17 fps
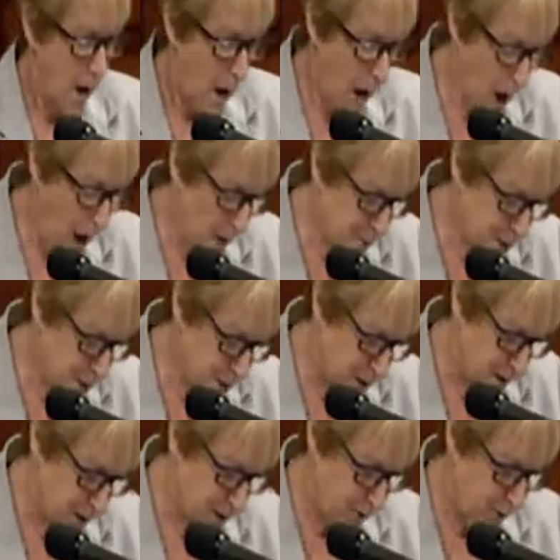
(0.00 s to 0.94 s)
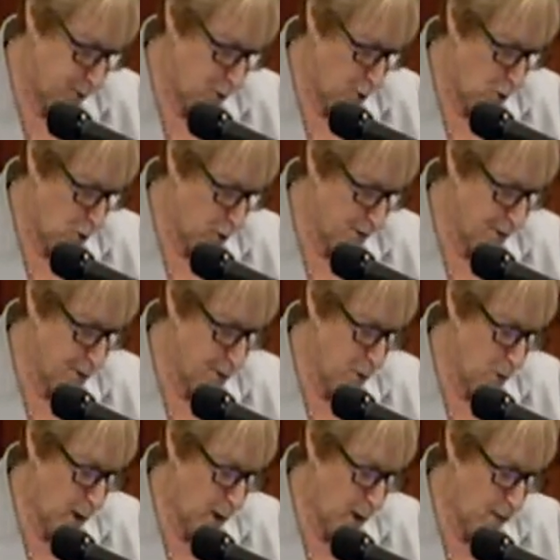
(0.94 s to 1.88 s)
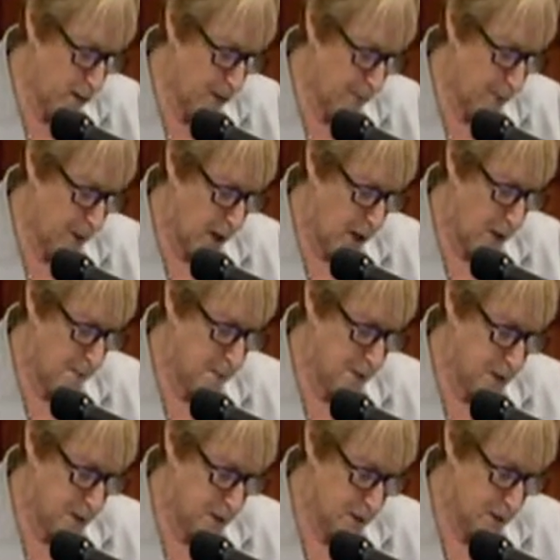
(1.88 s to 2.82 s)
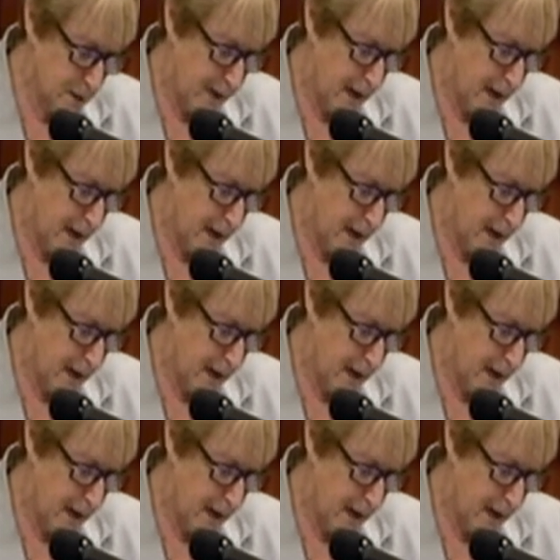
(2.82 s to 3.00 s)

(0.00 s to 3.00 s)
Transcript: options for orphan well adoption